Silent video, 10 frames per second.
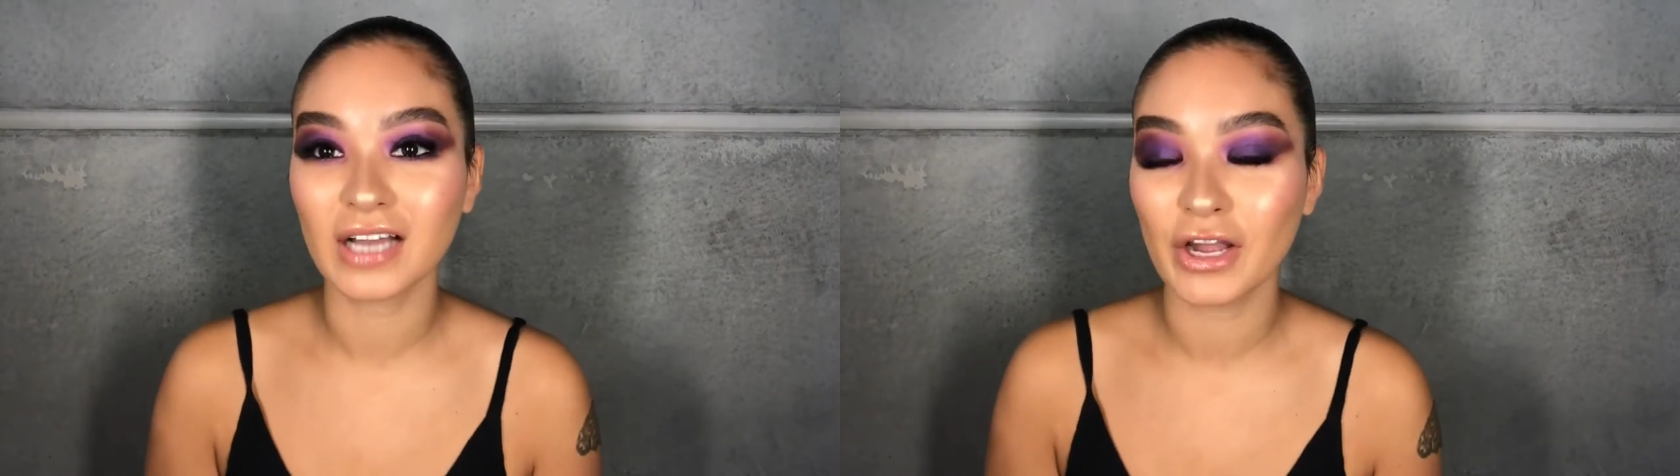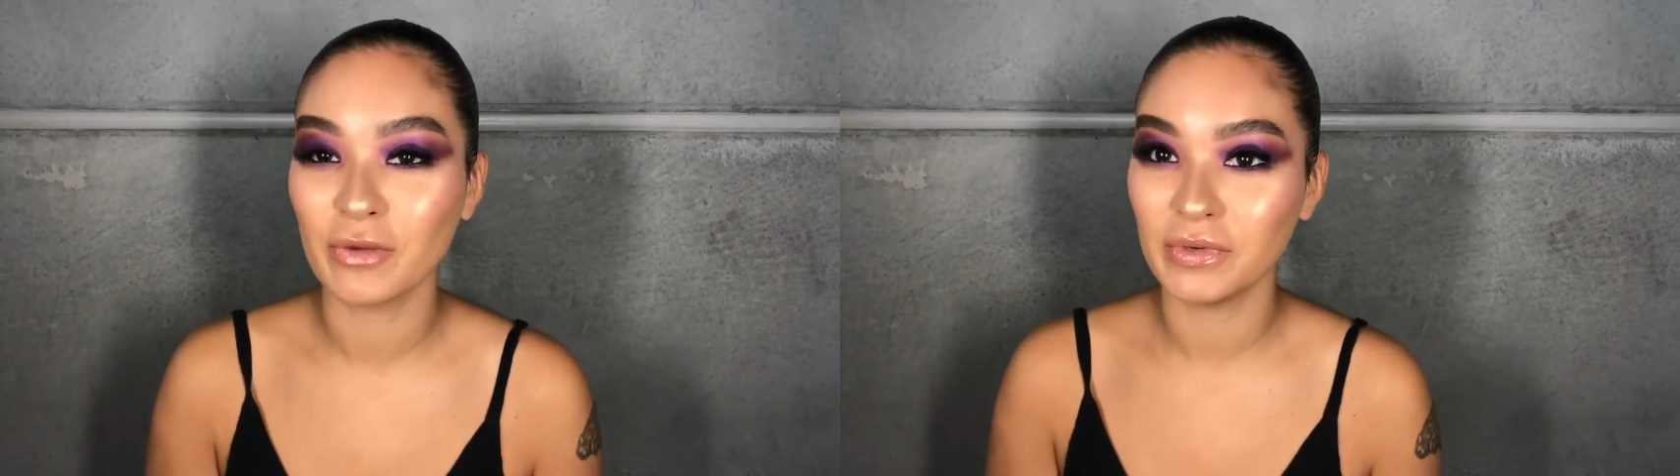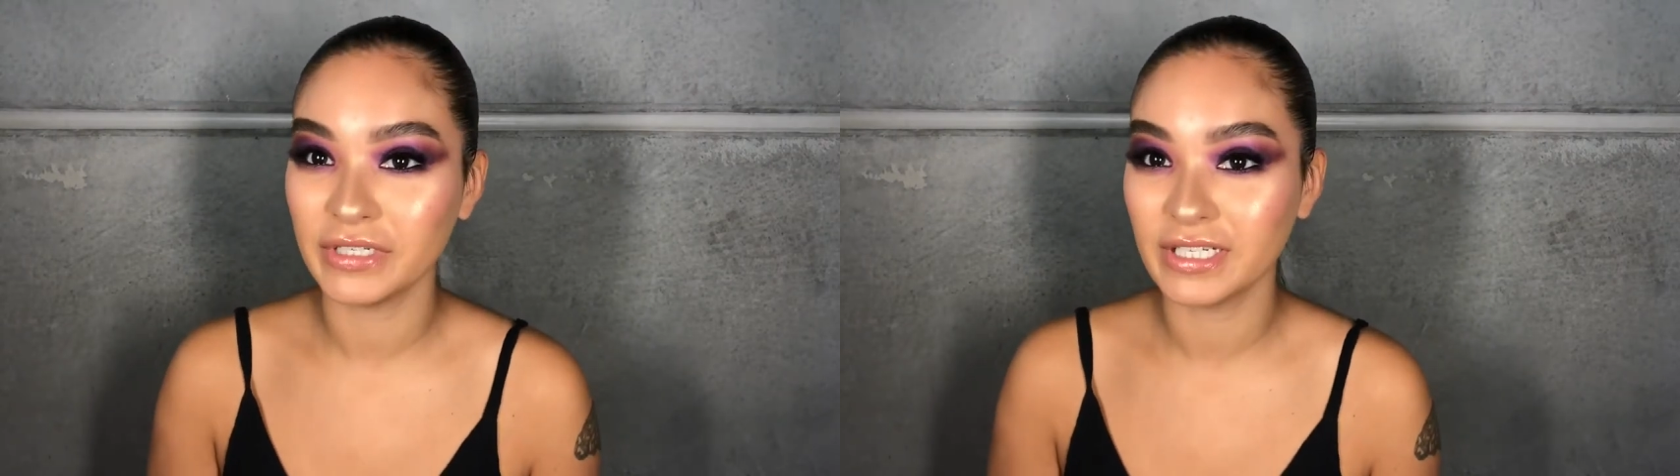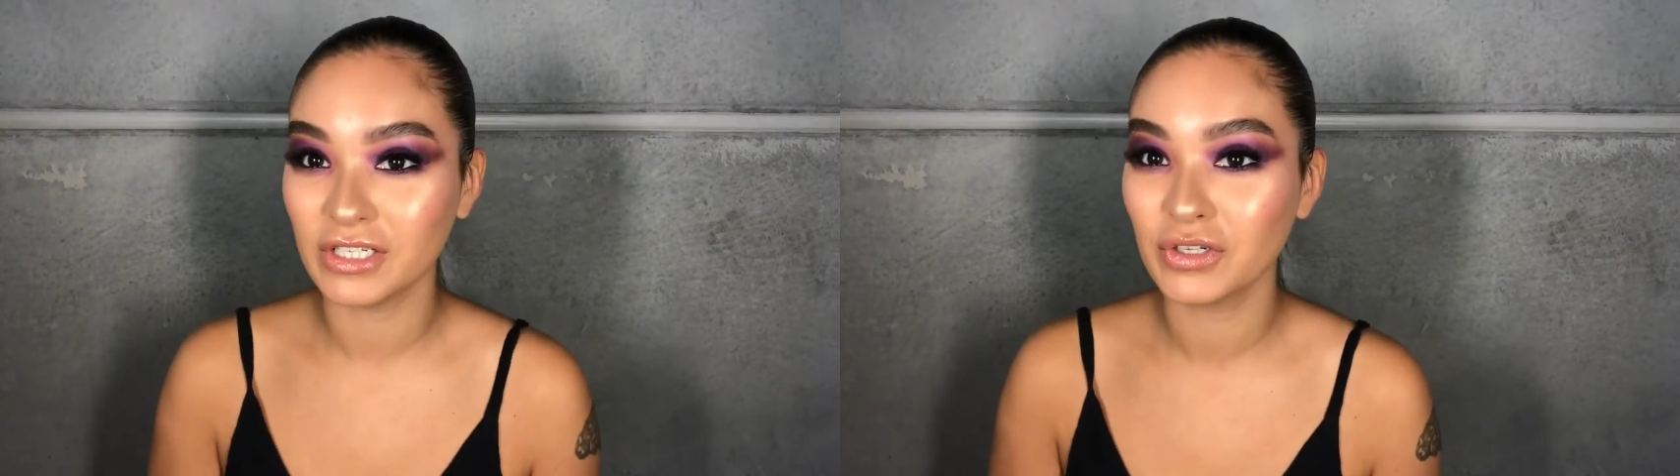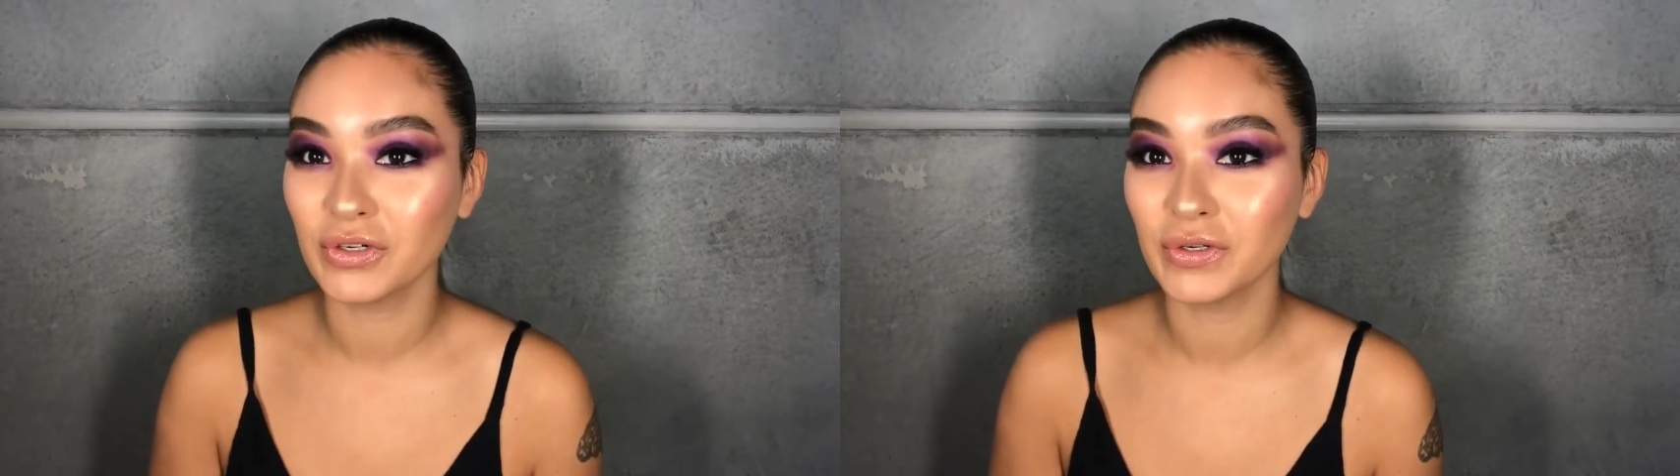I hope you did
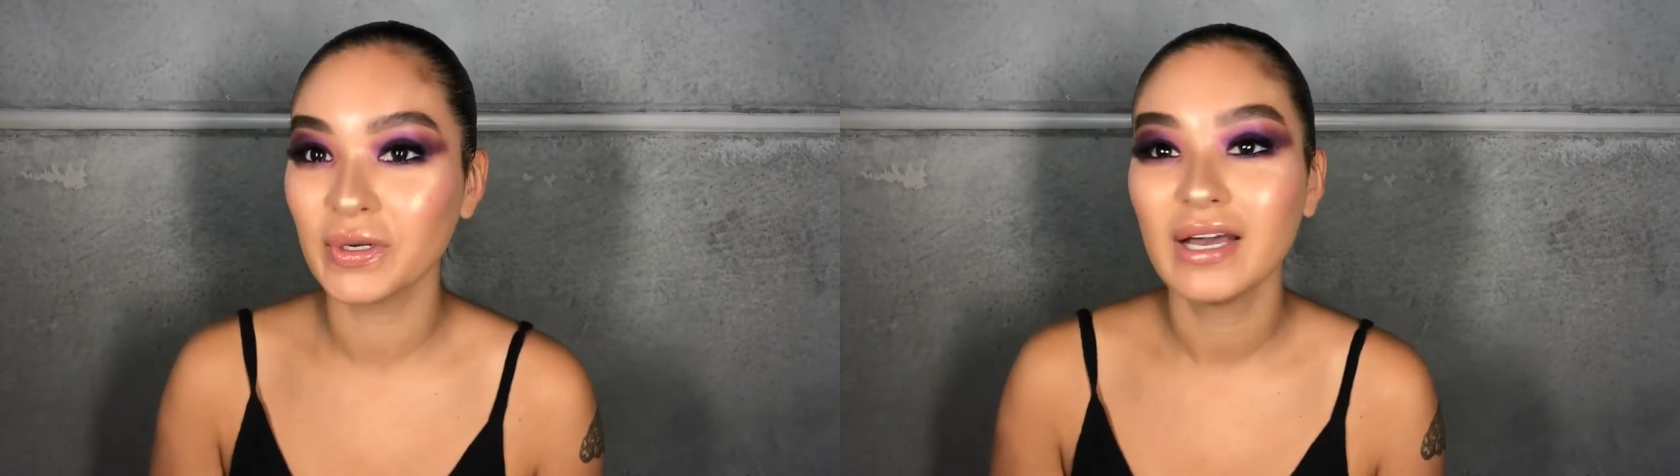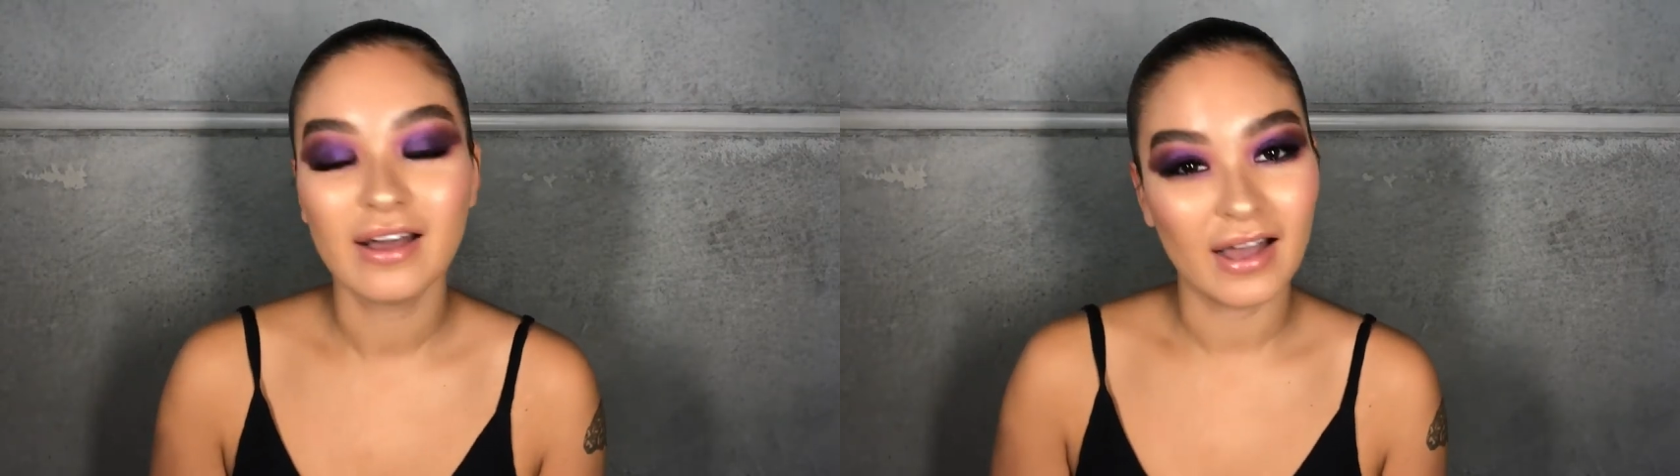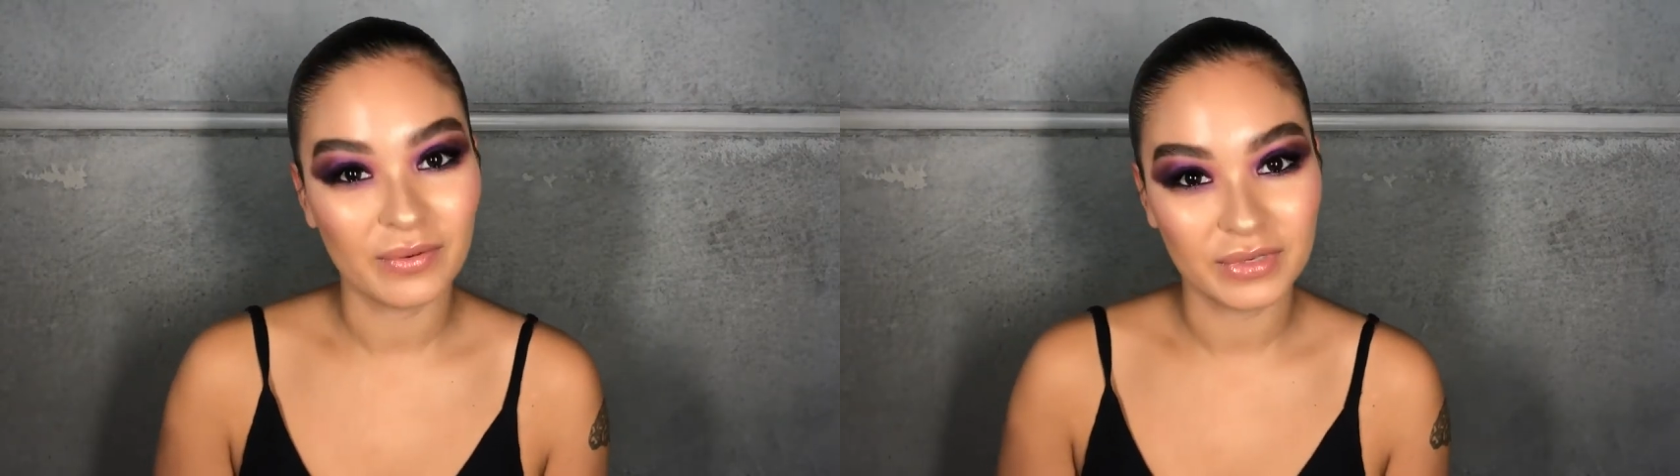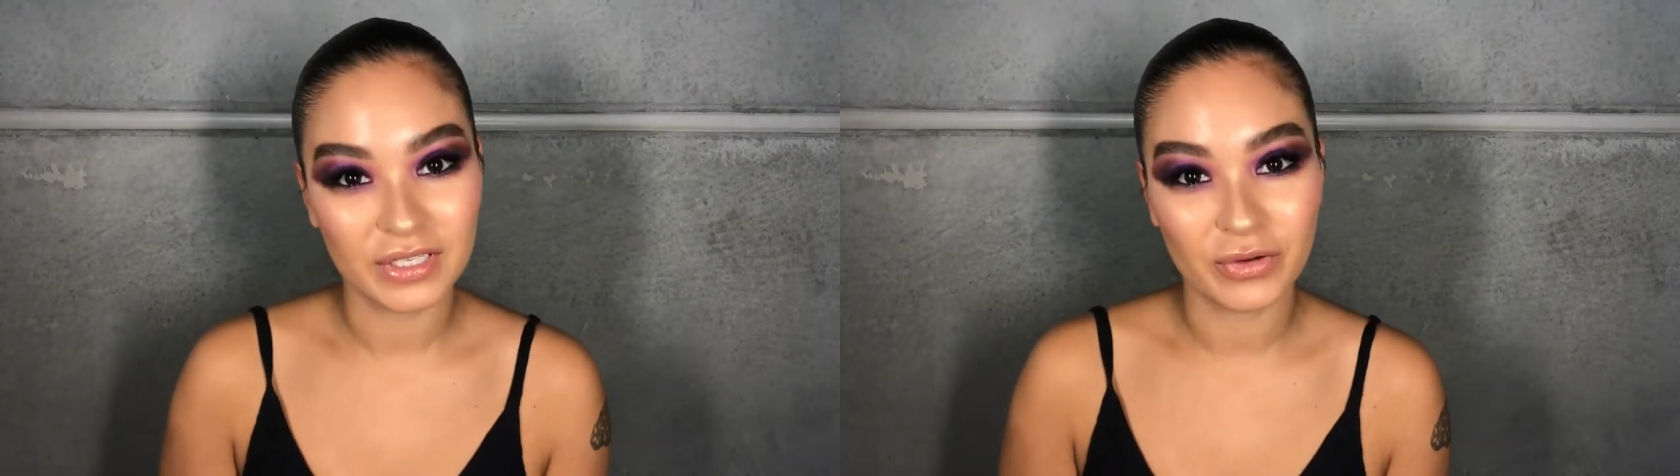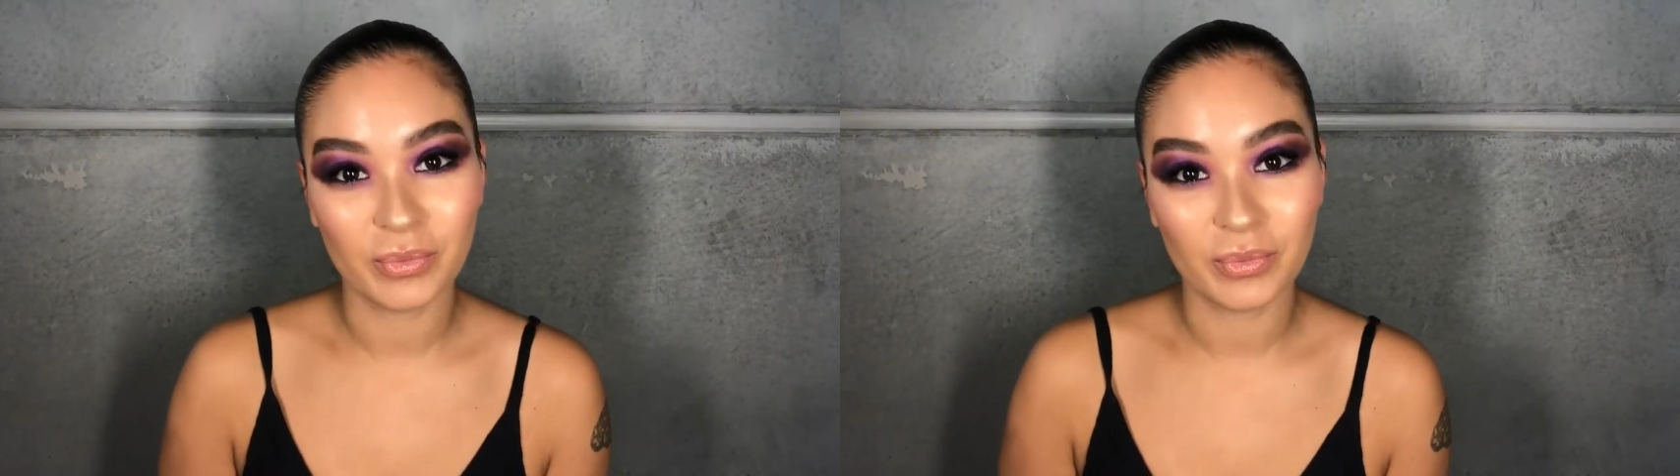too. I will see you